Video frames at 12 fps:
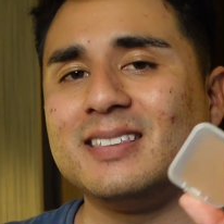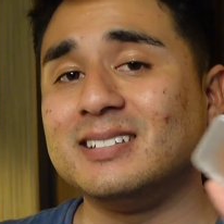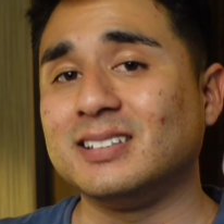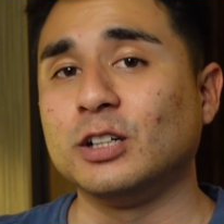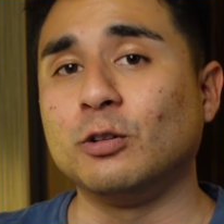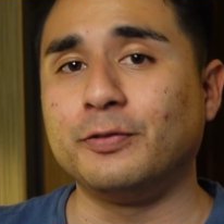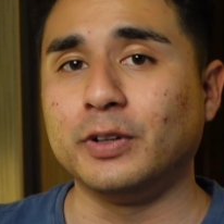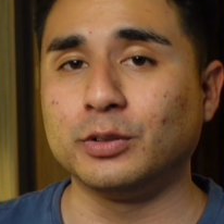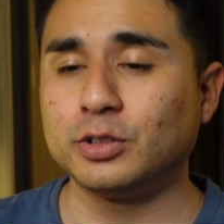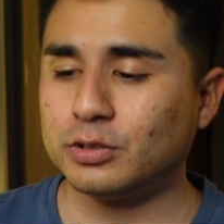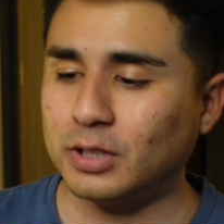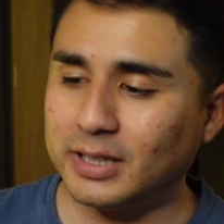these little
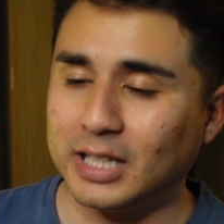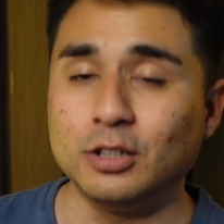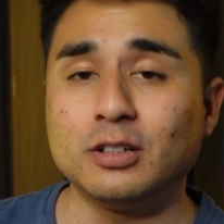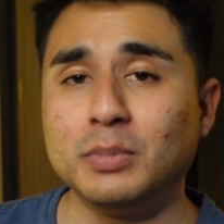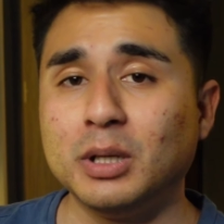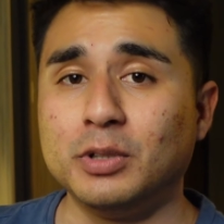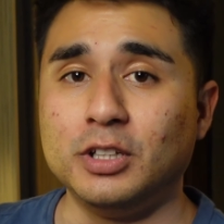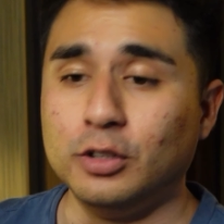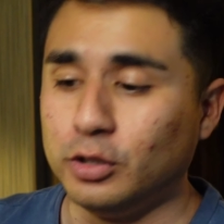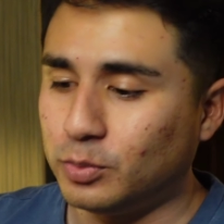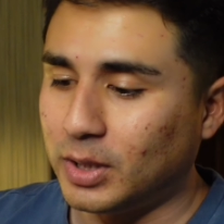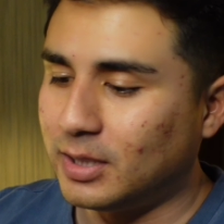filters on that you can be able to
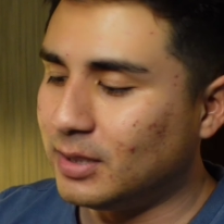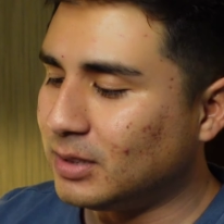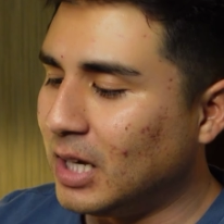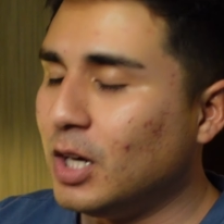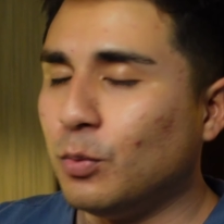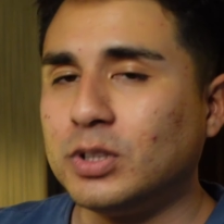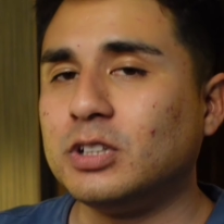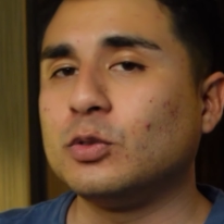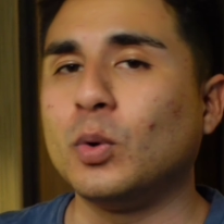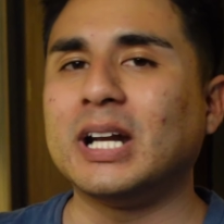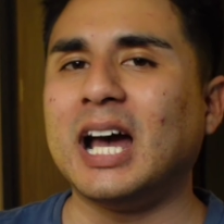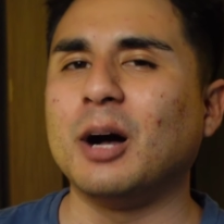use with this, which is
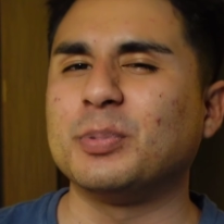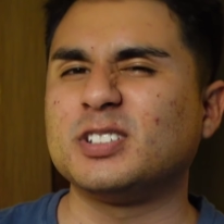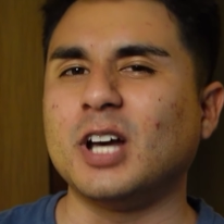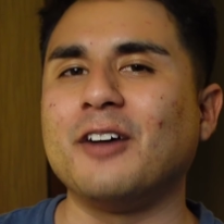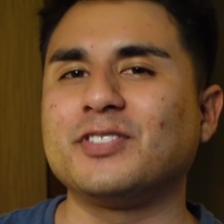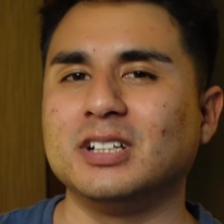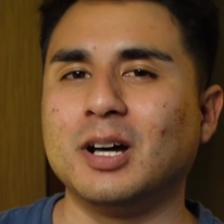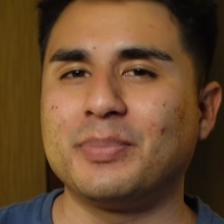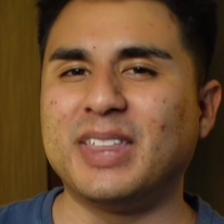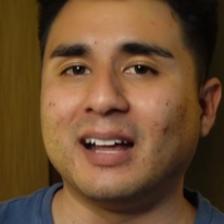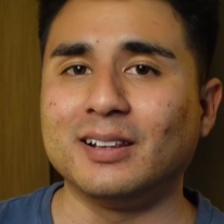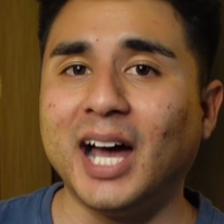going to help soften up
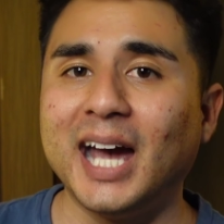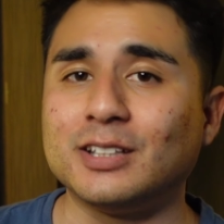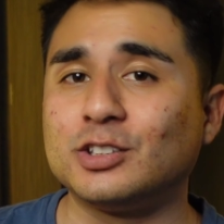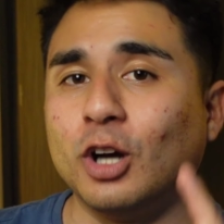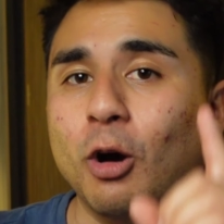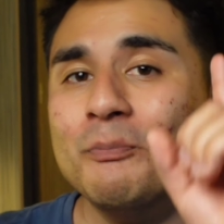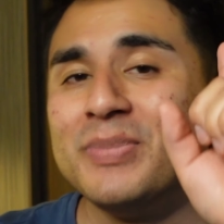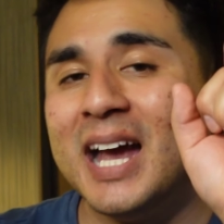that light. So